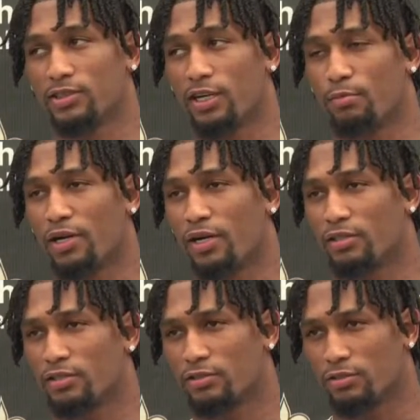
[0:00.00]
Just got my
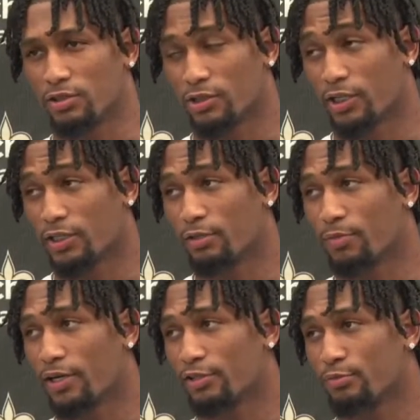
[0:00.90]
house, tried to get
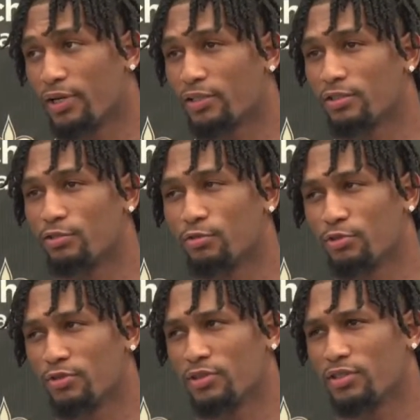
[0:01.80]
my house back to
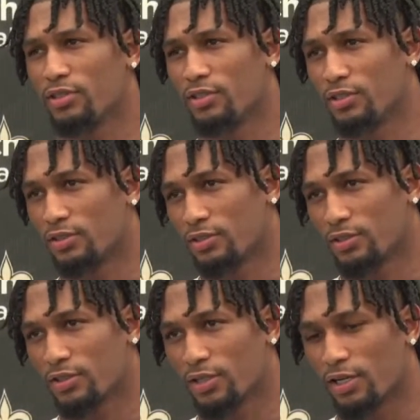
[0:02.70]
normal.
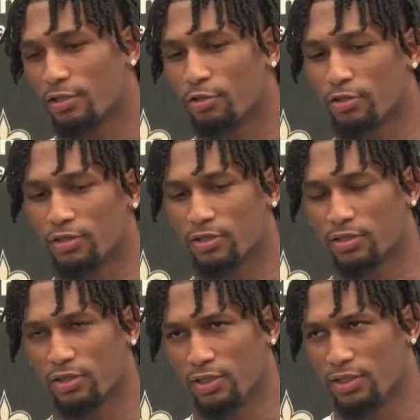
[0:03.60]
Had a little
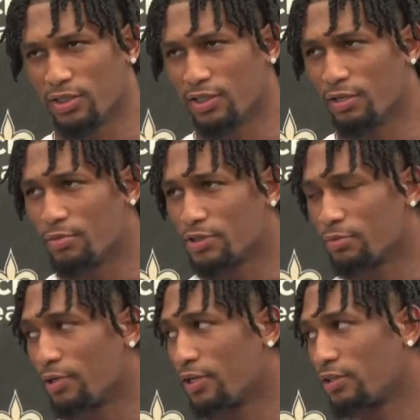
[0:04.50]
damage
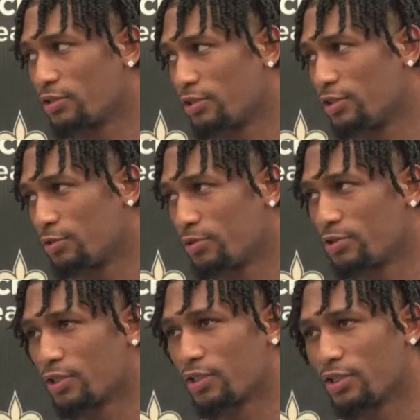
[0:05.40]
to my house, so I've just
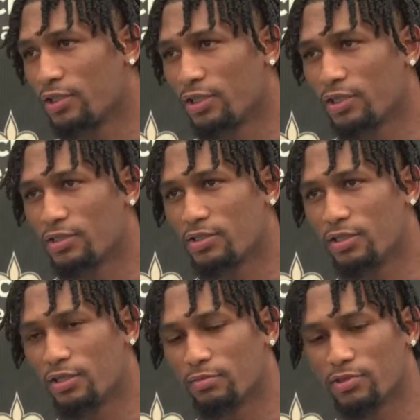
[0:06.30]
been trying to get that
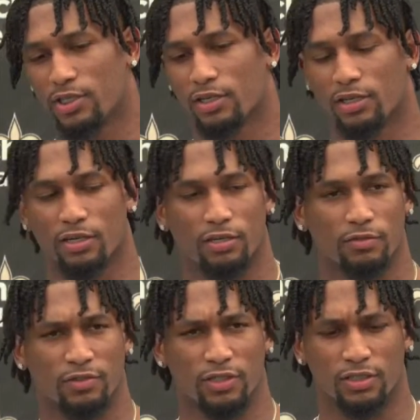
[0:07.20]
taken care
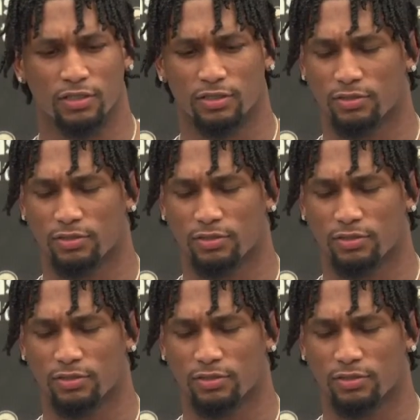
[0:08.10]
of, really.